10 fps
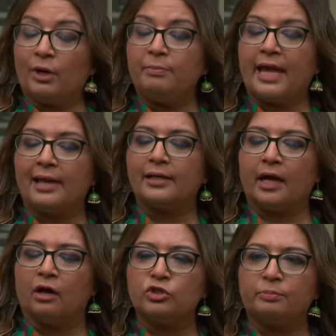will be held
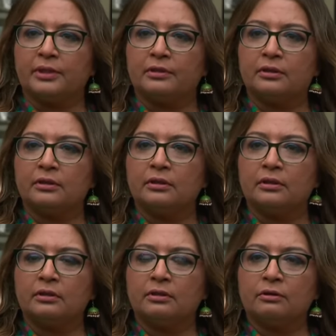accountable
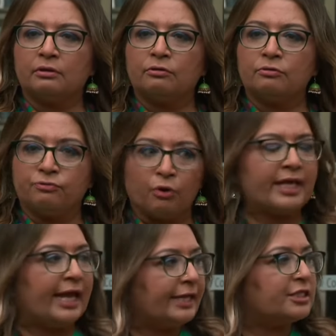for
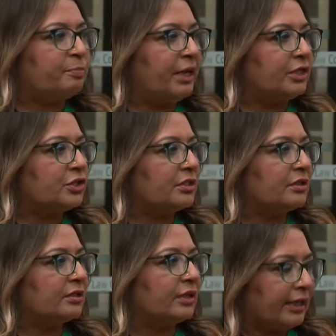the hate speech
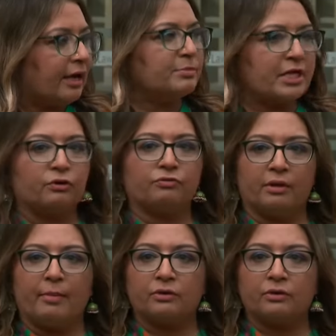that comes out of their